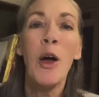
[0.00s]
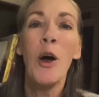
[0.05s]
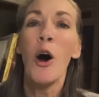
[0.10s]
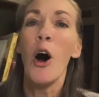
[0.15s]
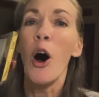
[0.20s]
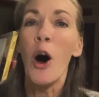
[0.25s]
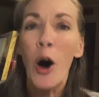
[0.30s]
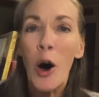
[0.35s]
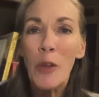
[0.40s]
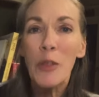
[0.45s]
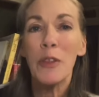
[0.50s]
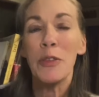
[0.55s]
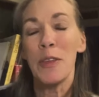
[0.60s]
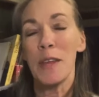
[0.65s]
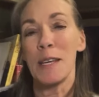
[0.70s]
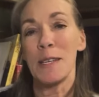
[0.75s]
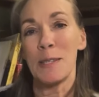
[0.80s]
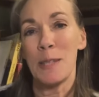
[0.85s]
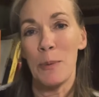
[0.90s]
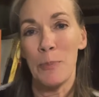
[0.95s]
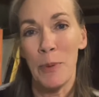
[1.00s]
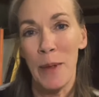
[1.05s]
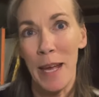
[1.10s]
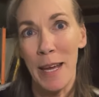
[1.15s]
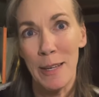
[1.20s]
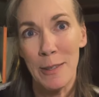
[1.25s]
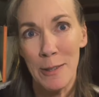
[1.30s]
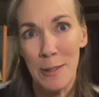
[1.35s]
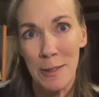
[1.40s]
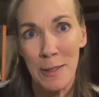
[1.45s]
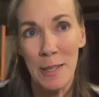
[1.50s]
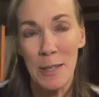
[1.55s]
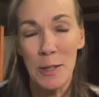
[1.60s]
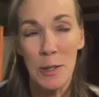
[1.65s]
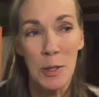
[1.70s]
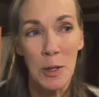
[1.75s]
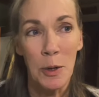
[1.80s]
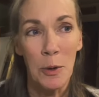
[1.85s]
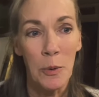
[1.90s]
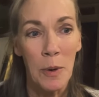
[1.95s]
All the things that plants can
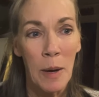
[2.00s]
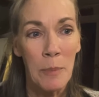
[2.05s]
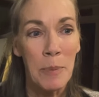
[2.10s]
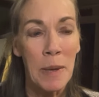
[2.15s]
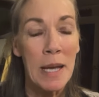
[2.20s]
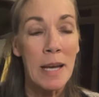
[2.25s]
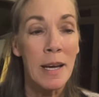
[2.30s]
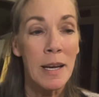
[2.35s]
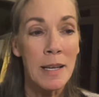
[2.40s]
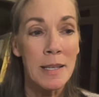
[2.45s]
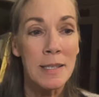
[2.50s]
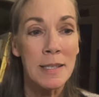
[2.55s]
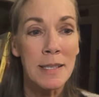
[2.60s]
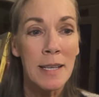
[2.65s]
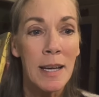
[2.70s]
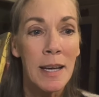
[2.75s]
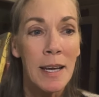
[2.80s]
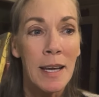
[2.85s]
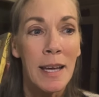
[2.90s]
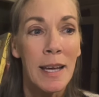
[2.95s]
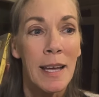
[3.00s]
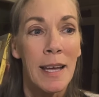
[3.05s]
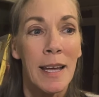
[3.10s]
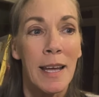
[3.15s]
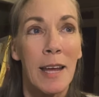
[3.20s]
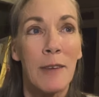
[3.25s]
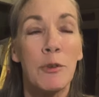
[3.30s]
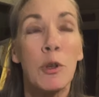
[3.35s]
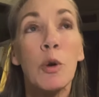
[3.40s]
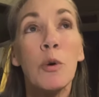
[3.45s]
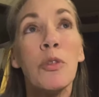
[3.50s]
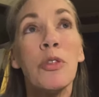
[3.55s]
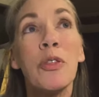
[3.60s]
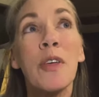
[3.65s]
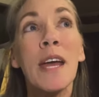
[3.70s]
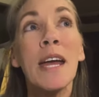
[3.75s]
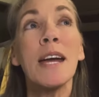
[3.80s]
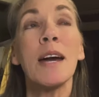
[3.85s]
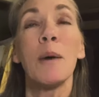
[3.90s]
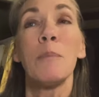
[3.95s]
do. Because if you
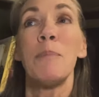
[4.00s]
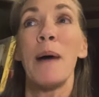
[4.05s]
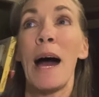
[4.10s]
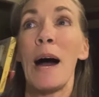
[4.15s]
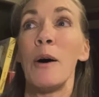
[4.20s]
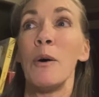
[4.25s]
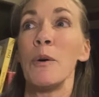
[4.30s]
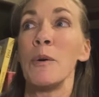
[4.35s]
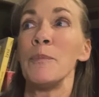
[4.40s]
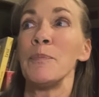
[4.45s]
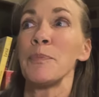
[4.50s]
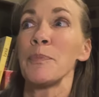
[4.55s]
think about